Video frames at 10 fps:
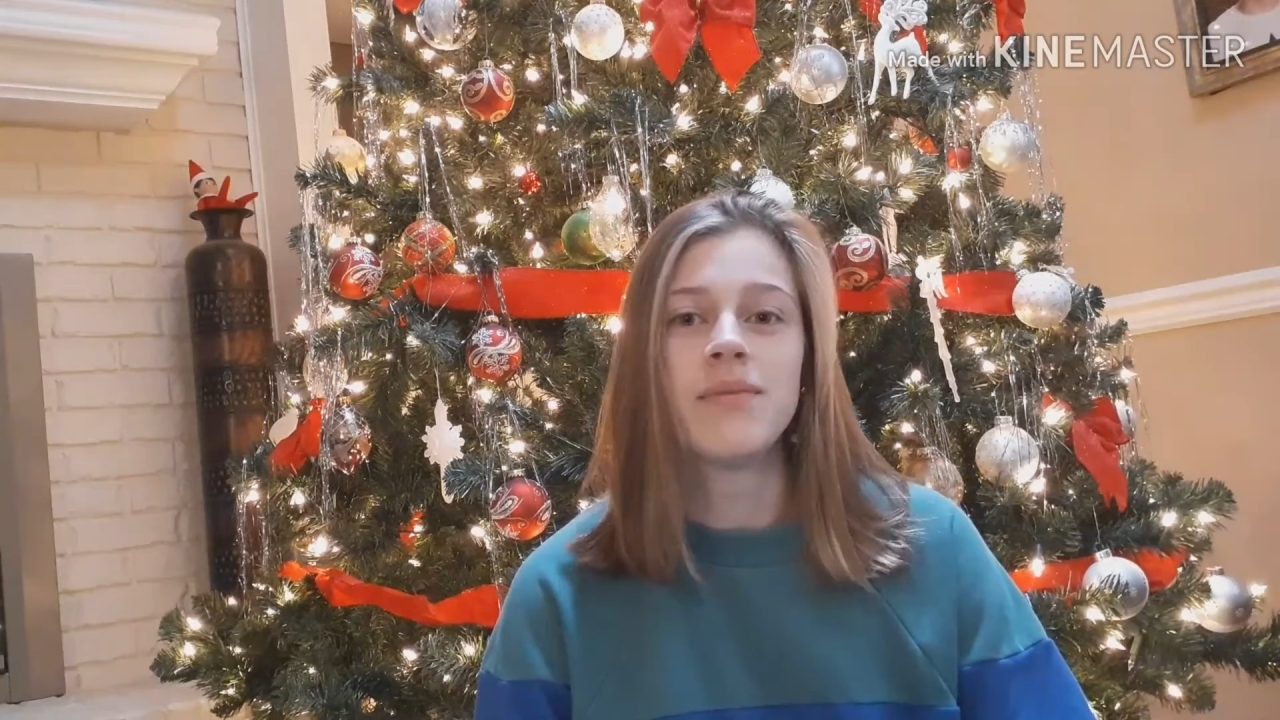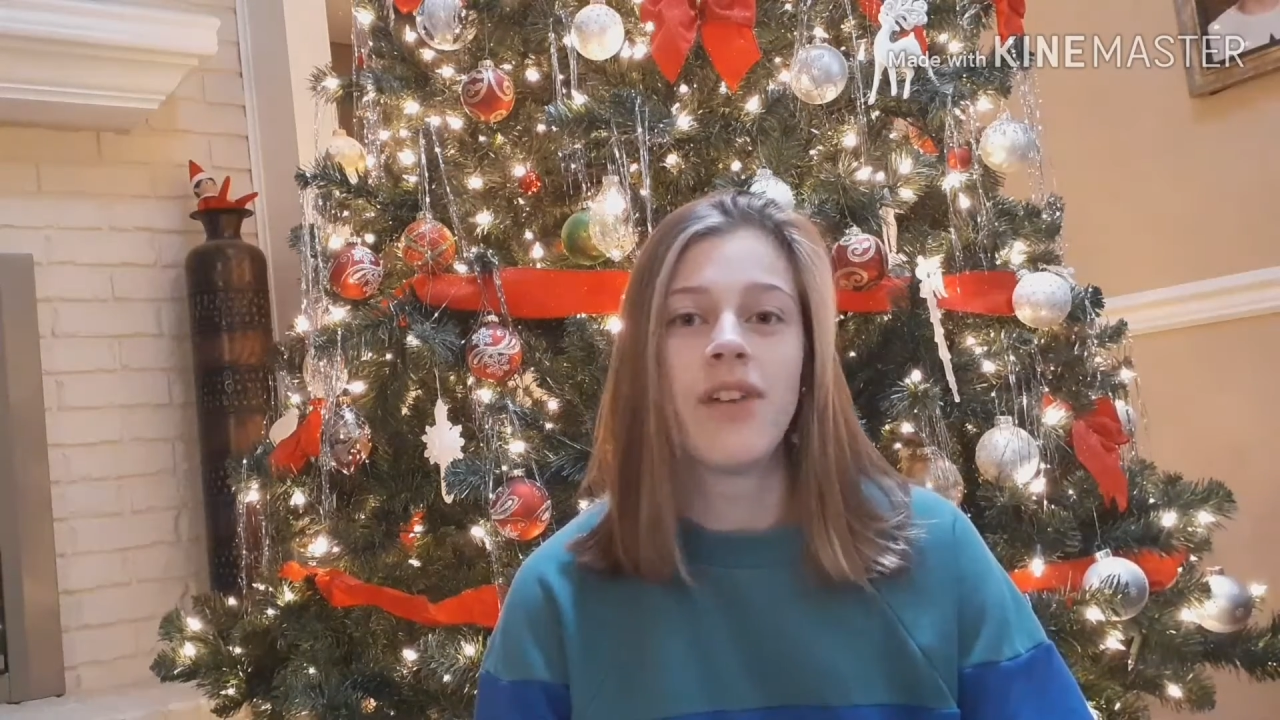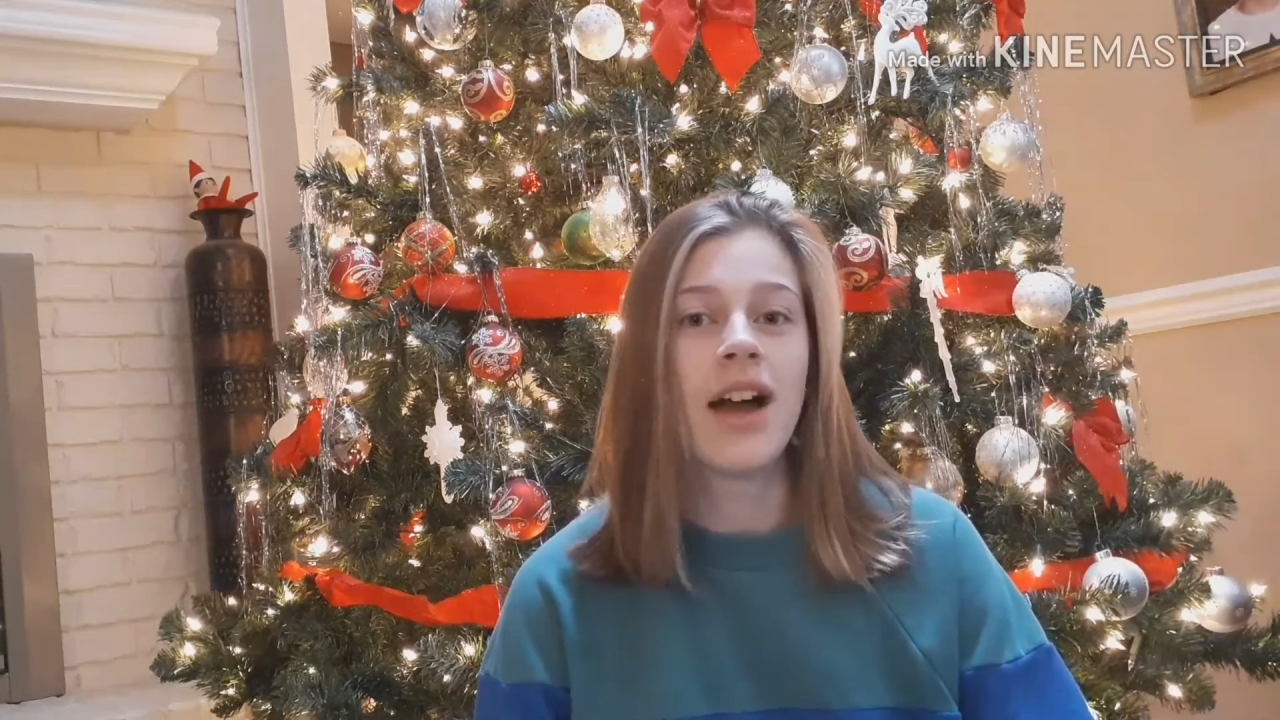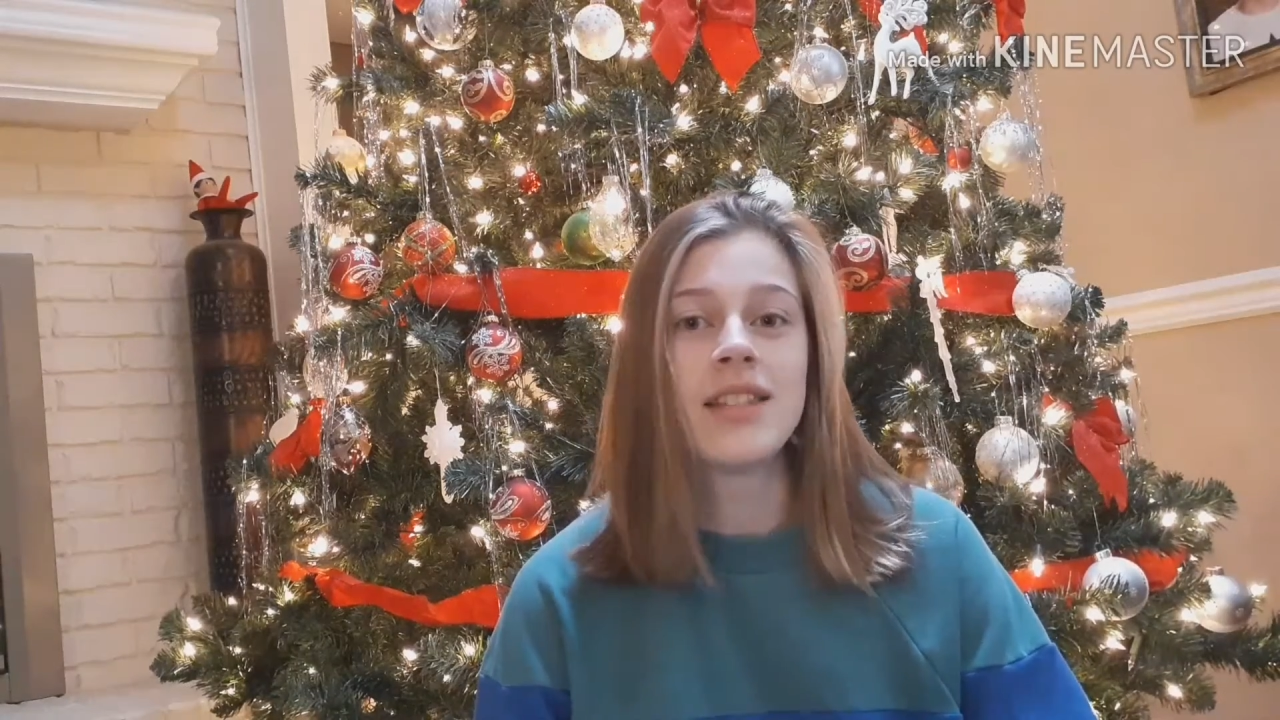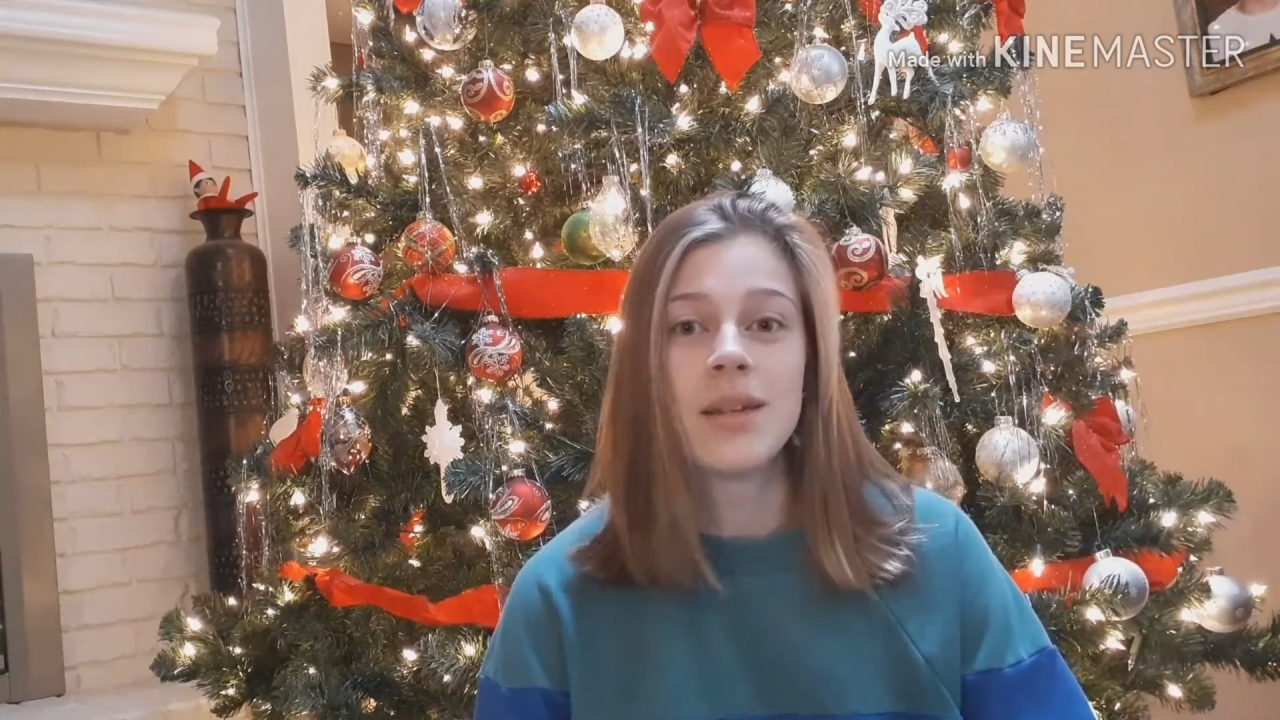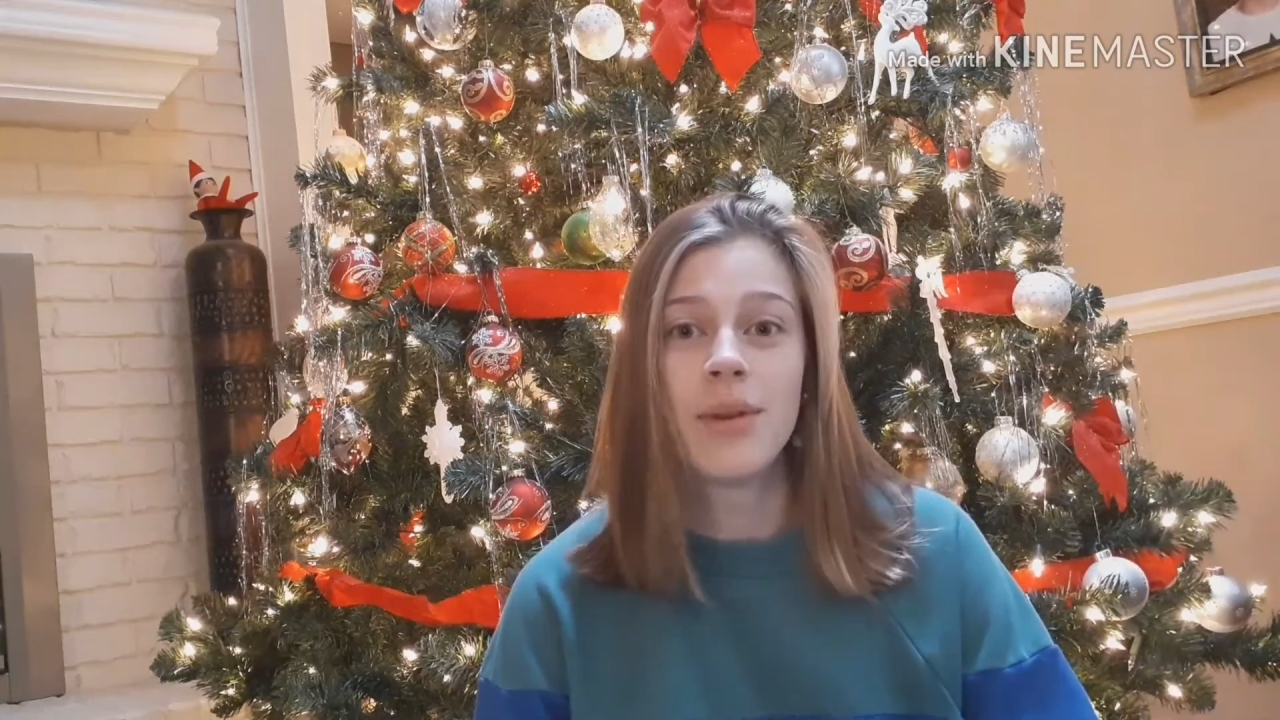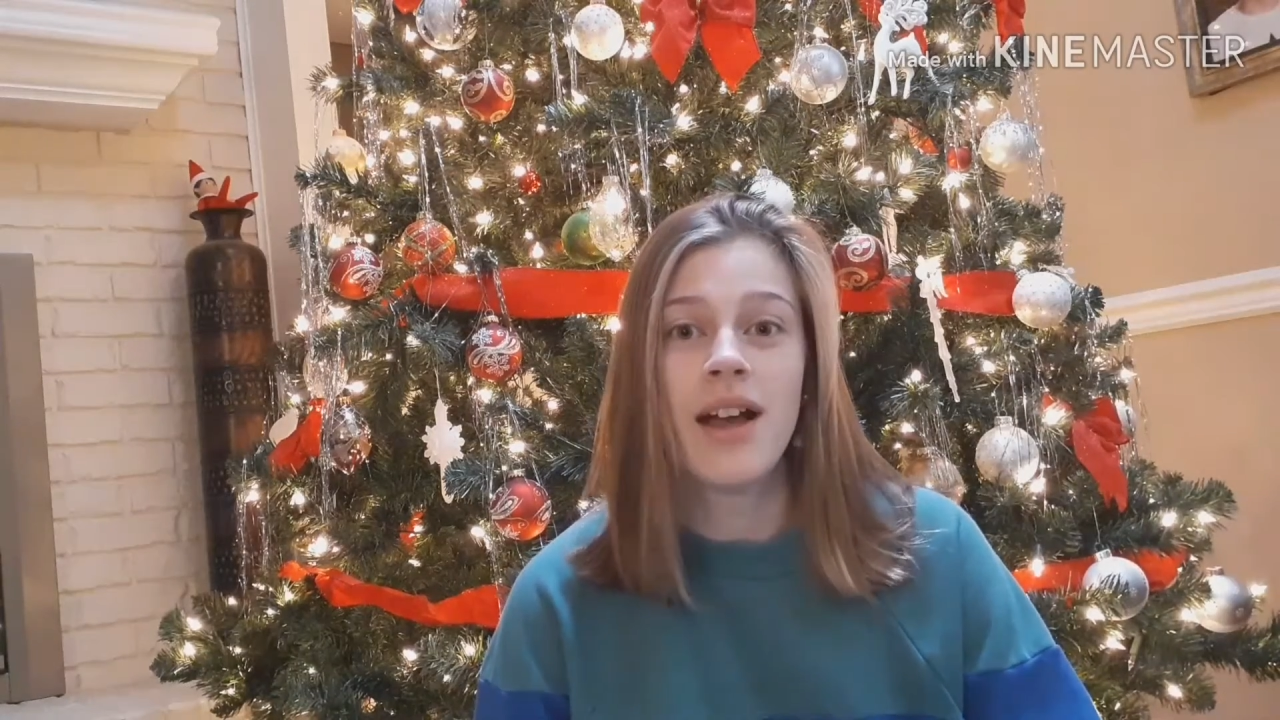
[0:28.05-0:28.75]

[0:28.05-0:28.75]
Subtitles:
find someone